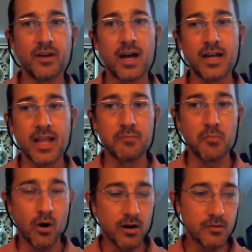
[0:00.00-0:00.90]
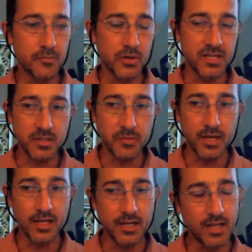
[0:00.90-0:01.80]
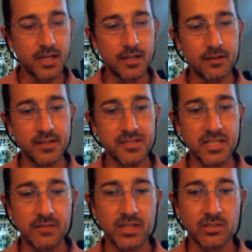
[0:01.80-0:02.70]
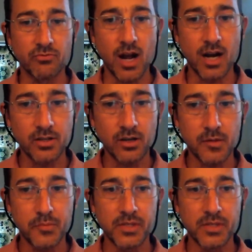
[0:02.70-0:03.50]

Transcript: Divine and Martin participate in this evening's Rock Talk.